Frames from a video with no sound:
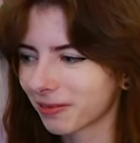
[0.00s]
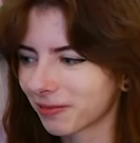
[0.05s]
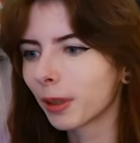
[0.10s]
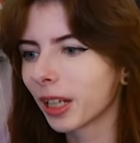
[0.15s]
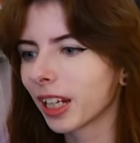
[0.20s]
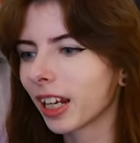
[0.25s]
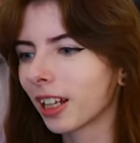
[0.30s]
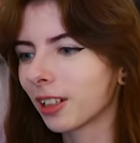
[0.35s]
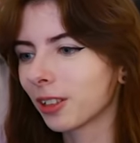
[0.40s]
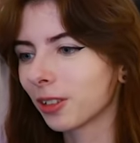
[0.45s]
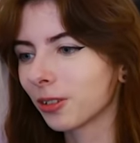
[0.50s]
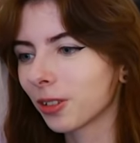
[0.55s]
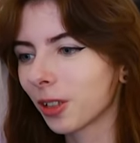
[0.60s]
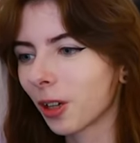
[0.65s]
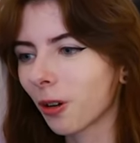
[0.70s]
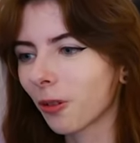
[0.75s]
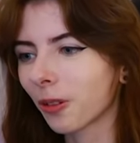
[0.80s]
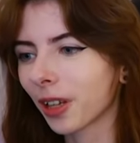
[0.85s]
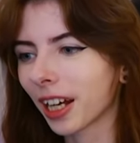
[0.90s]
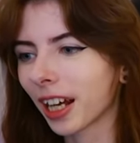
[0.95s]
Um, and I do
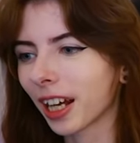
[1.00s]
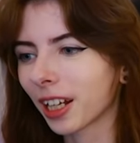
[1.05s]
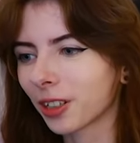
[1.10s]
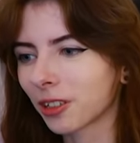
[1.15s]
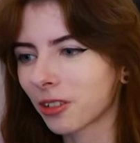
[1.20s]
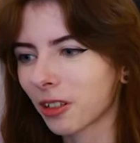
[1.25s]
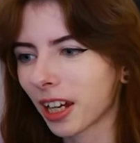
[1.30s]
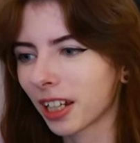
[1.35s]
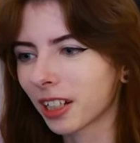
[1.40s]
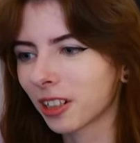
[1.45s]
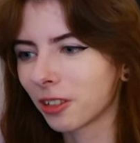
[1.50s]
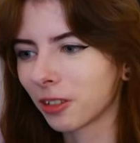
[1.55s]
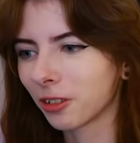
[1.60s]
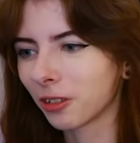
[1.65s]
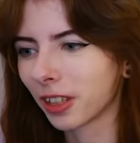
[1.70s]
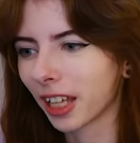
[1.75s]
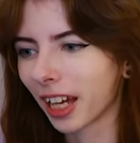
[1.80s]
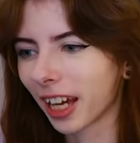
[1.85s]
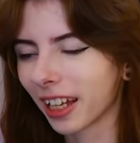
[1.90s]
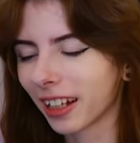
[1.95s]
know that I tried to do
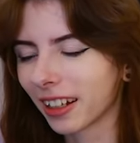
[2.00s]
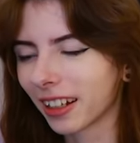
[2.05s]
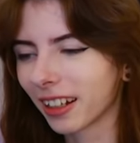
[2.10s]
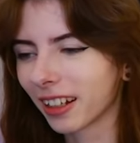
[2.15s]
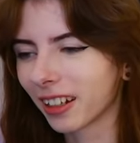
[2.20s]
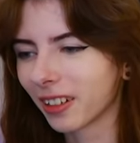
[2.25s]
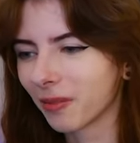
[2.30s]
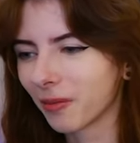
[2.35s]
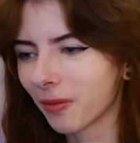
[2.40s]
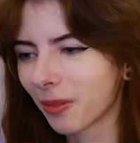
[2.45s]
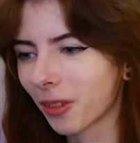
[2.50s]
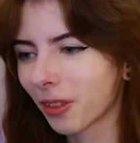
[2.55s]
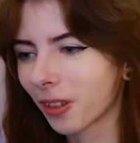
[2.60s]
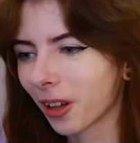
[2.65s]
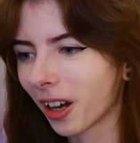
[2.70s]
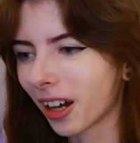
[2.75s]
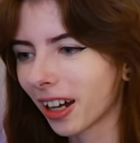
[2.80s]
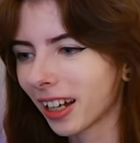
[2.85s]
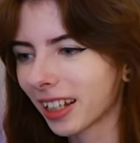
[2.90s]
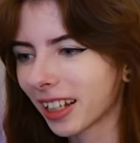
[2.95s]
that um,
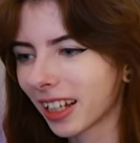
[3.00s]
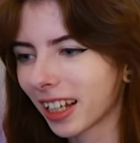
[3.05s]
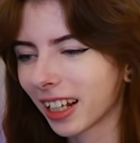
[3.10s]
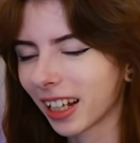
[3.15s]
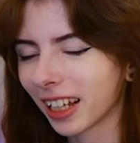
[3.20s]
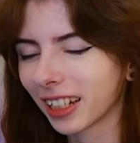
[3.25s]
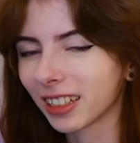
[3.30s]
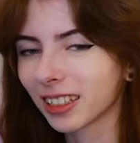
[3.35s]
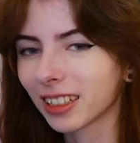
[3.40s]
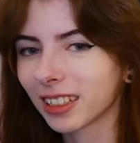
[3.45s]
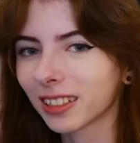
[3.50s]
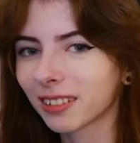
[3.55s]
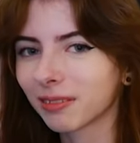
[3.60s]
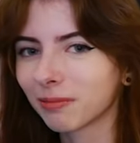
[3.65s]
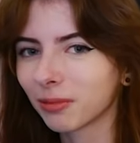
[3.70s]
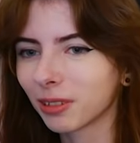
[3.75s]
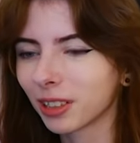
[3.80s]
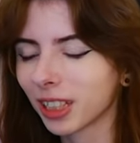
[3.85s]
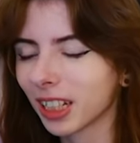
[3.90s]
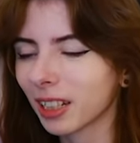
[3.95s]
thought, and I didn't
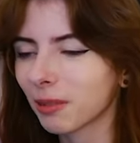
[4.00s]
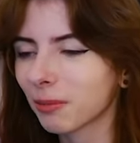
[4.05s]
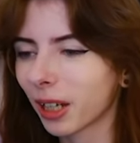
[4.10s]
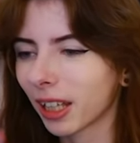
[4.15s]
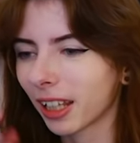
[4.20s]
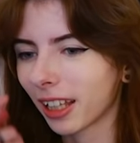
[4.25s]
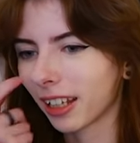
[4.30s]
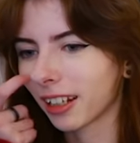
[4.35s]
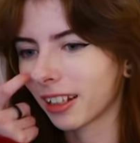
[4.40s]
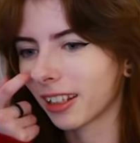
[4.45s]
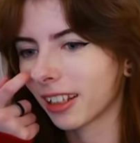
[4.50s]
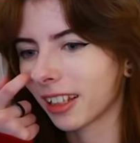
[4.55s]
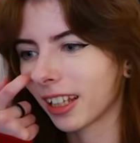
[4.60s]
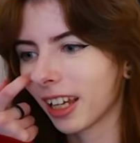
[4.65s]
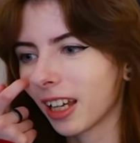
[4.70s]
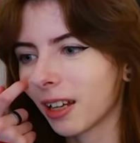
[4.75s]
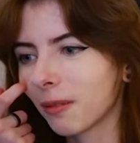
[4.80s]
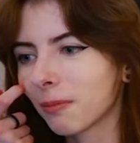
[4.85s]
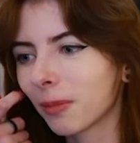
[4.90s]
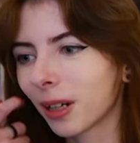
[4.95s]
complete it by the end of the
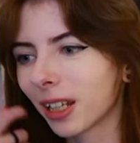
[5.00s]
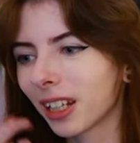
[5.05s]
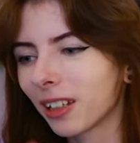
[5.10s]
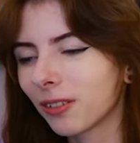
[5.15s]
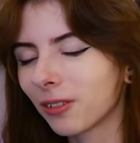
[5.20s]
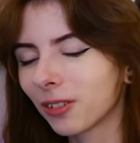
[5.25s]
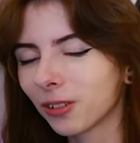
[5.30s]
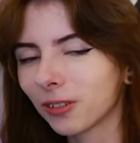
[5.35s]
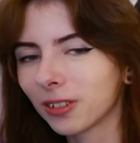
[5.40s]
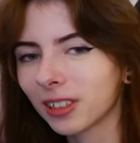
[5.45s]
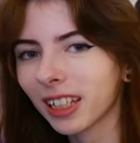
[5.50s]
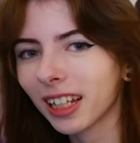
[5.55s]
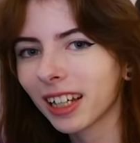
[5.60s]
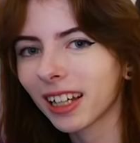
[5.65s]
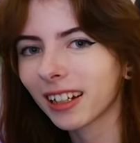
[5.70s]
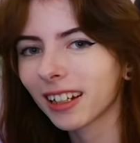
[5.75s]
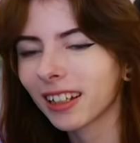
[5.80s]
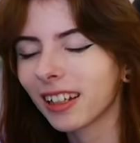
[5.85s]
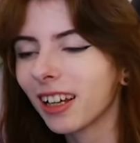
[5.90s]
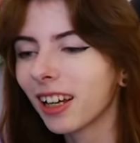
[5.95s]
game, but if you
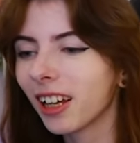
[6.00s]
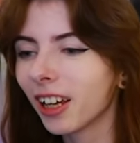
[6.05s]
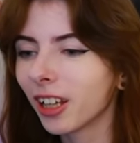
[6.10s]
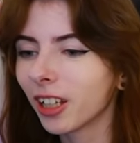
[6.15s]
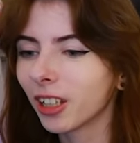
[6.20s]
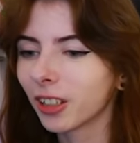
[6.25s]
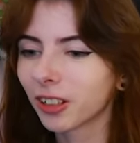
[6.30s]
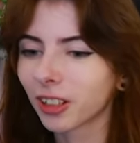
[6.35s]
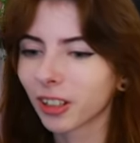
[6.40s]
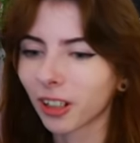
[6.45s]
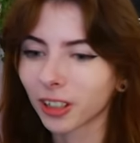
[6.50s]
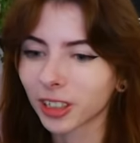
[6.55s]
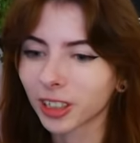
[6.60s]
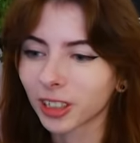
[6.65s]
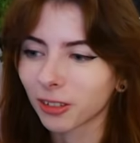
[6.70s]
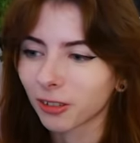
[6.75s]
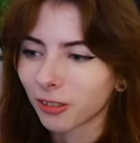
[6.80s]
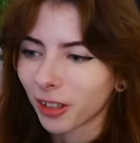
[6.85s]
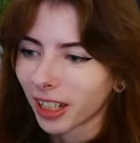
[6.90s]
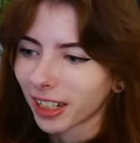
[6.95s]
did, you could
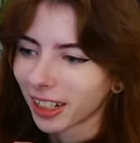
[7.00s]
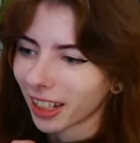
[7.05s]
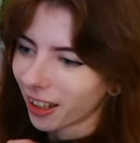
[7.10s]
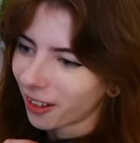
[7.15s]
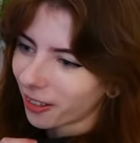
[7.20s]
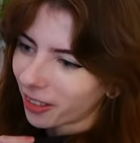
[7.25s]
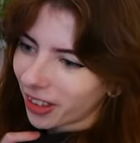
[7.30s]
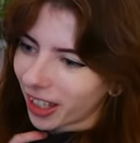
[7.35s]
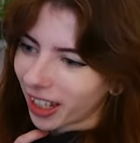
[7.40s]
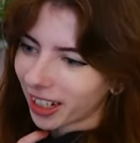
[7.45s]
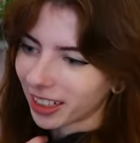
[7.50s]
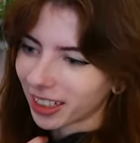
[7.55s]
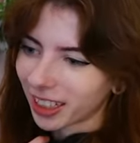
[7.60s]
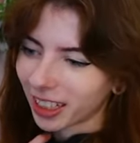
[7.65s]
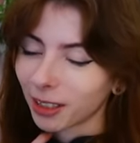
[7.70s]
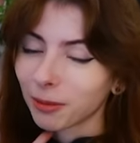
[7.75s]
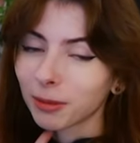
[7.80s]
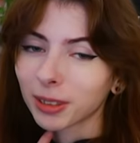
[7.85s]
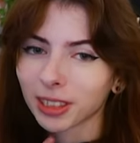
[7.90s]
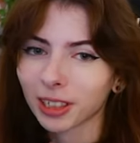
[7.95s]
also find out that
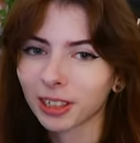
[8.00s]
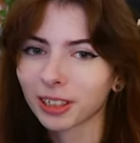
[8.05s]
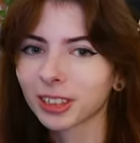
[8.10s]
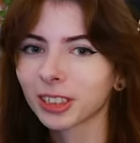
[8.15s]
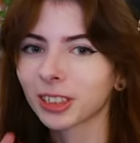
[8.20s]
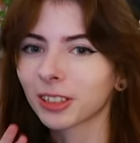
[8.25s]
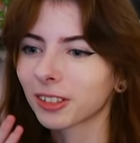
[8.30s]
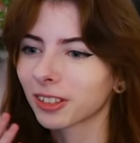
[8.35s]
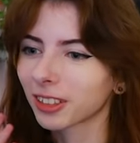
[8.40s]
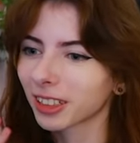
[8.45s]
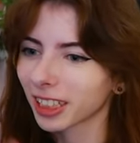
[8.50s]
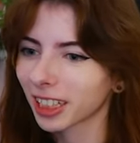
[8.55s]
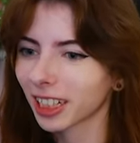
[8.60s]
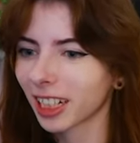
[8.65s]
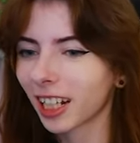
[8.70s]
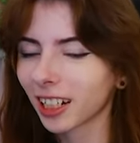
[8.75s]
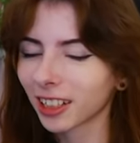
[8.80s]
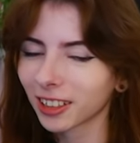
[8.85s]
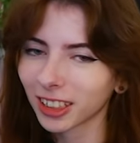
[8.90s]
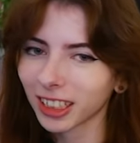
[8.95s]
Kim is also
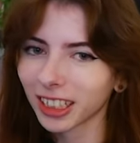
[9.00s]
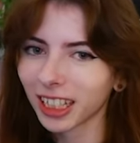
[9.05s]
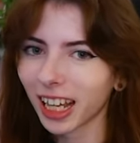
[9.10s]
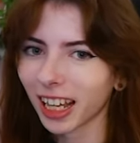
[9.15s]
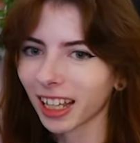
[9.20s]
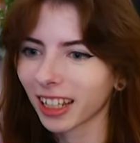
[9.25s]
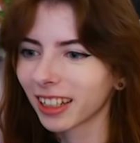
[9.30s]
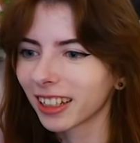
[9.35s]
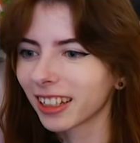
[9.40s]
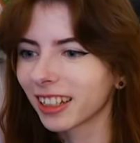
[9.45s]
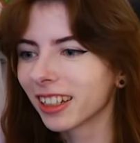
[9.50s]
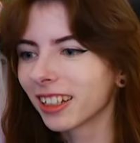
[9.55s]
canonically gay.